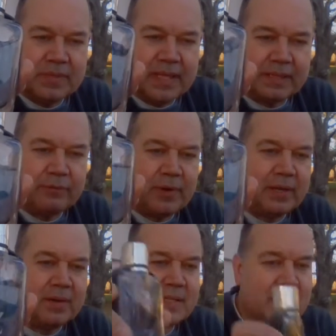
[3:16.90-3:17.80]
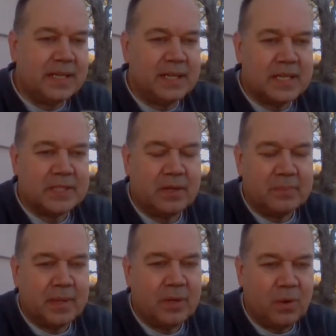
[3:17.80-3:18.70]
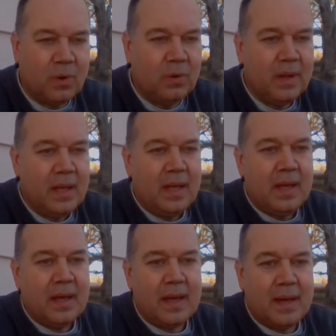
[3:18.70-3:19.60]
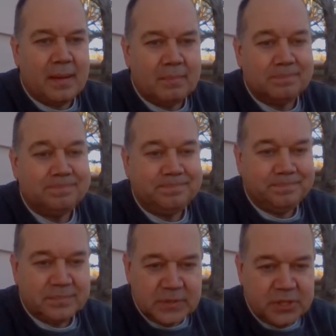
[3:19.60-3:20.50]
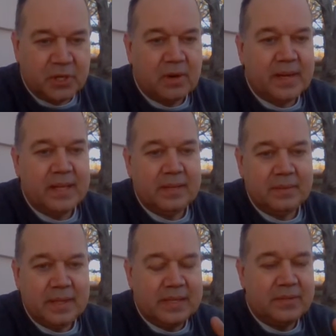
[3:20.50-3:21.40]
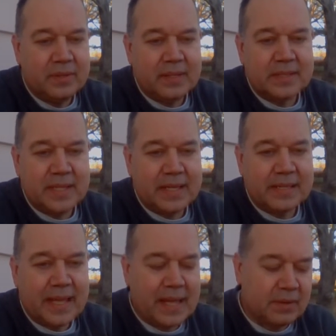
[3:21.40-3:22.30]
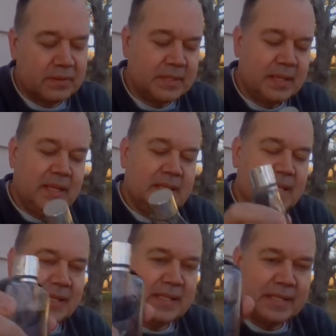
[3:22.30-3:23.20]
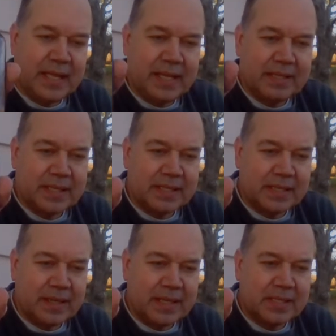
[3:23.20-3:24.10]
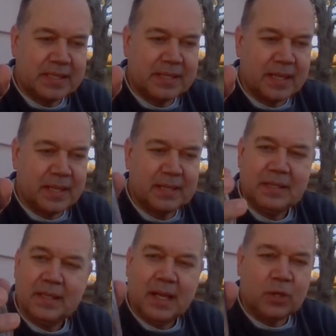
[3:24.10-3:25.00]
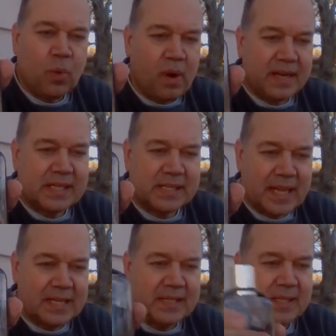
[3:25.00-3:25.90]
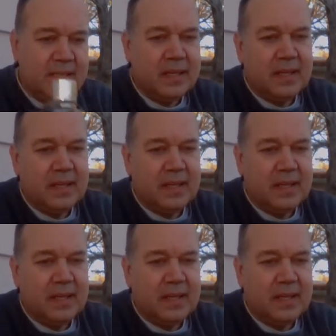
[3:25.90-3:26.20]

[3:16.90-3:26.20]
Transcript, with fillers: Zegna fragrance that kind of started my whole um, journey into the Zegna house Zegna Z, just a nice uh, aquatic scent.